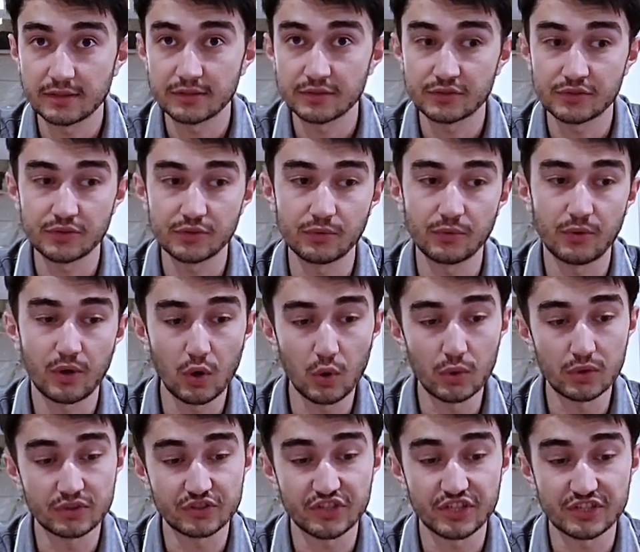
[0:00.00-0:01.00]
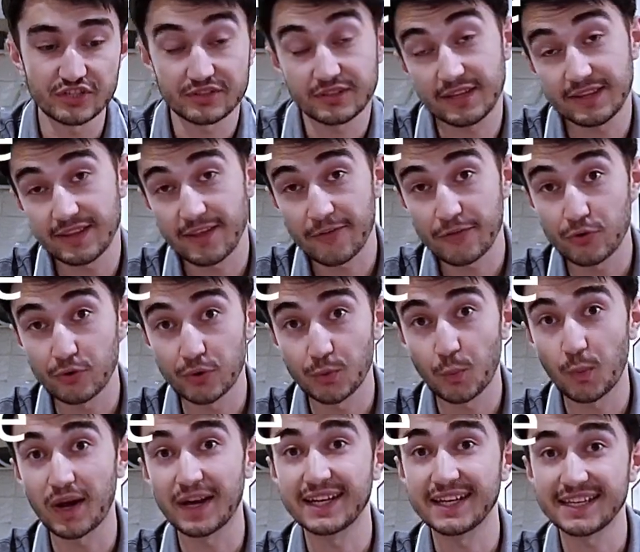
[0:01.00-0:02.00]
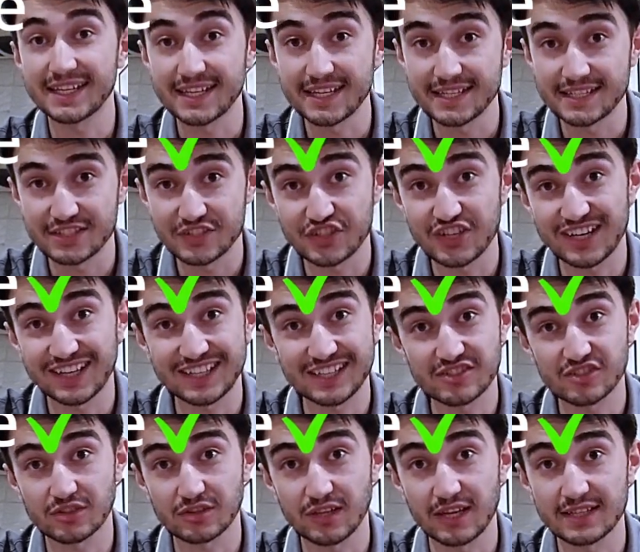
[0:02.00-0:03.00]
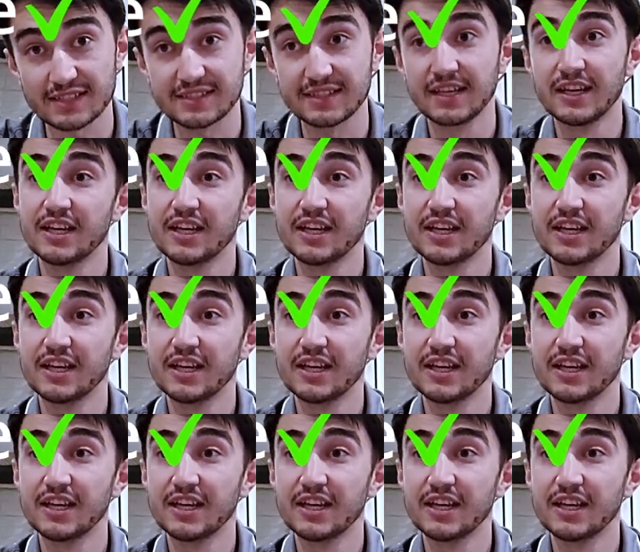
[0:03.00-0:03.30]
to do oil change. And the third one is check engine lights,